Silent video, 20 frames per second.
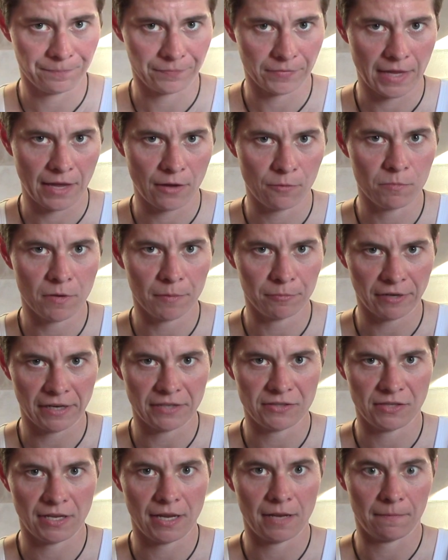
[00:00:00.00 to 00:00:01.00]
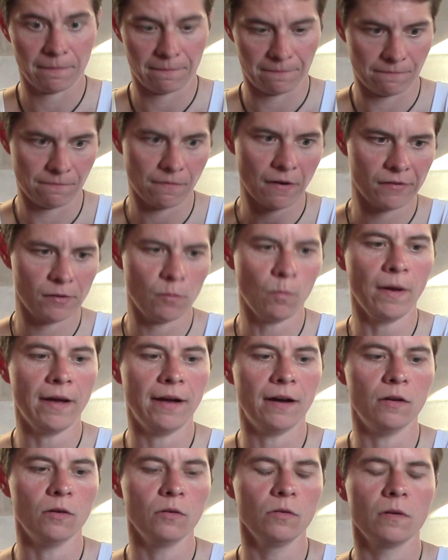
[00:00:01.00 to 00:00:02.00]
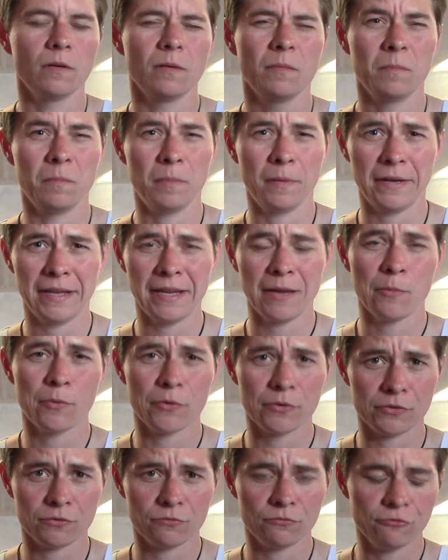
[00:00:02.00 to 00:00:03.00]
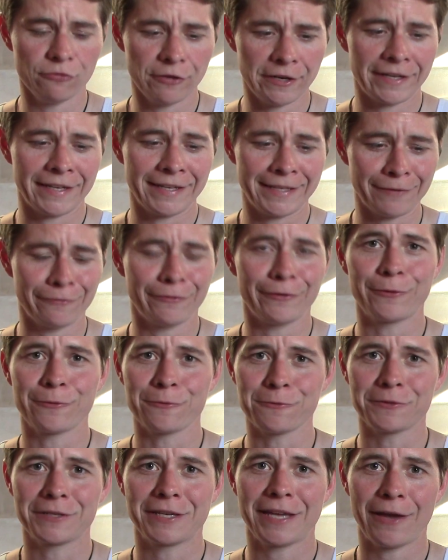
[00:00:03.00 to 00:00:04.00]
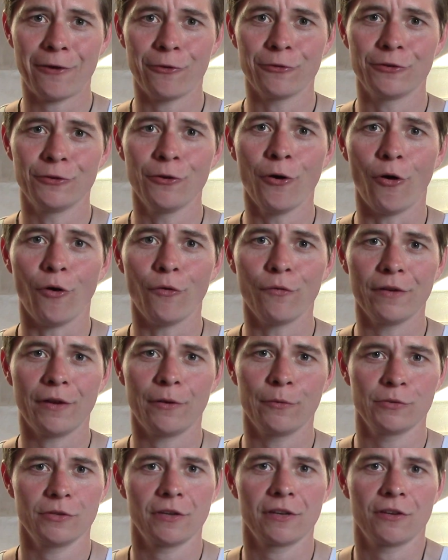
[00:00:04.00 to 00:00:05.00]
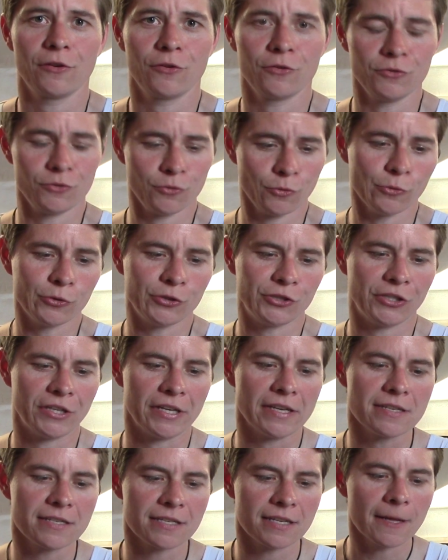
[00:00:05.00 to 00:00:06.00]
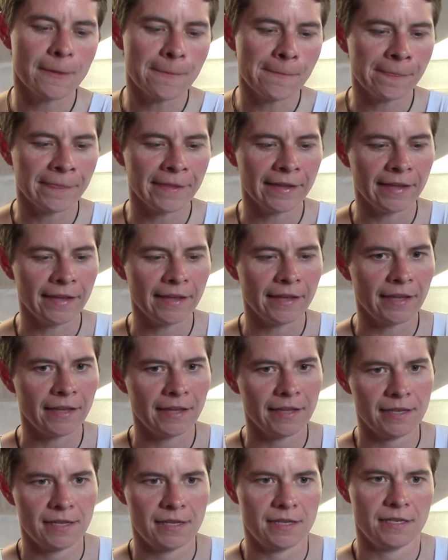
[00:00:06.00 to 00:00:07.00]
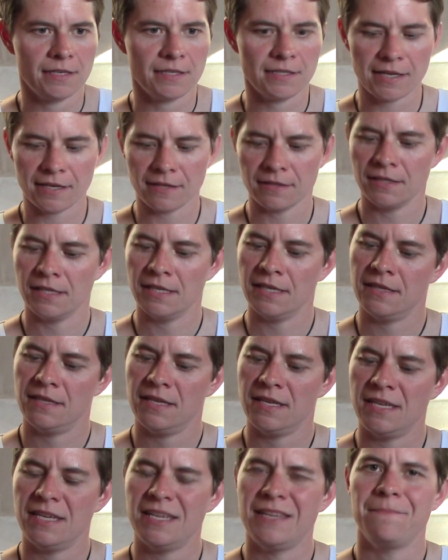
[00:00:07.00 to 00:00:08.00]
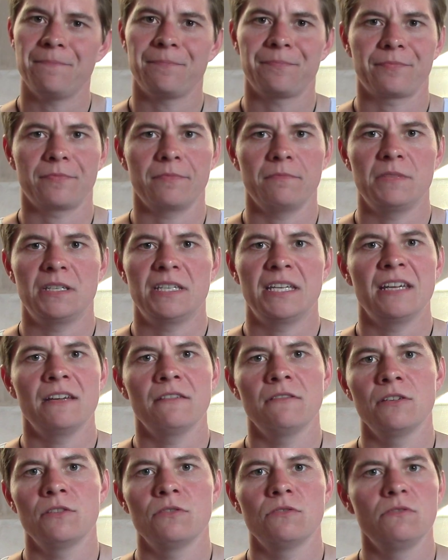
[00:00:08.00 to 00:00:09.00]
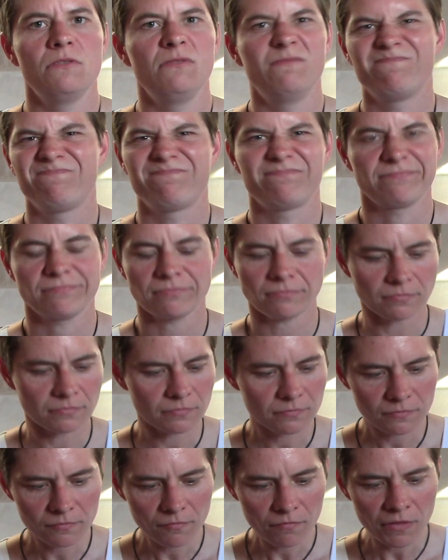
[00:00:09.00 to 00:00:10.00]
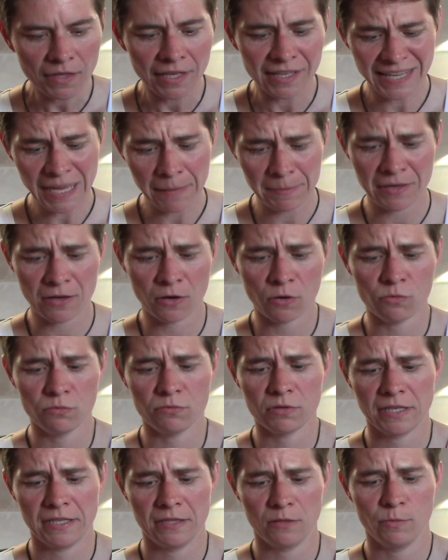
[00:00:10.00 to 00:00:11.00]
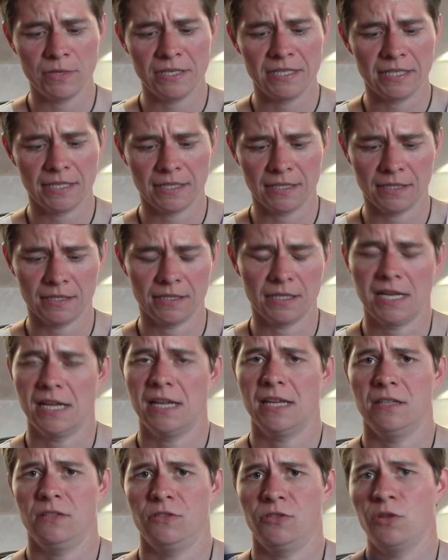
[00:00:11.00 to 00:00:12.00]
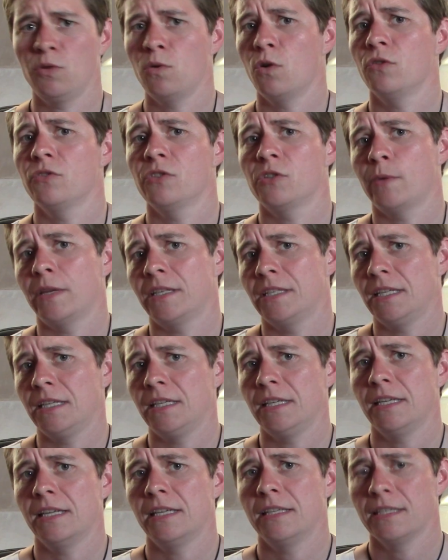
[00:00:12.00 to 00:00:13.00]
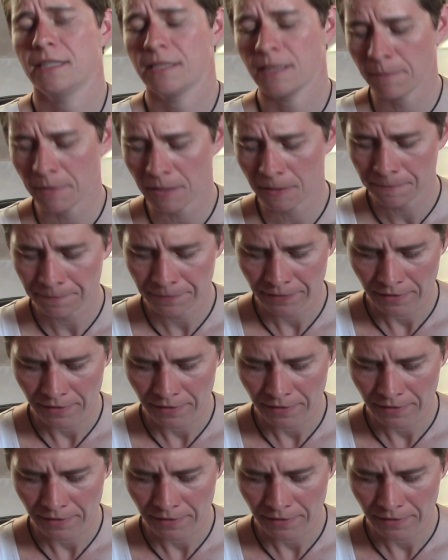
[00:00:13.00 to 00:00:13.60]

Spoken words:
held my breast in very well, but it was really difficult to get on and off. I was like a contortionist. Secondly, the material kept me cold in the winter and too hot and sweaty in the summer.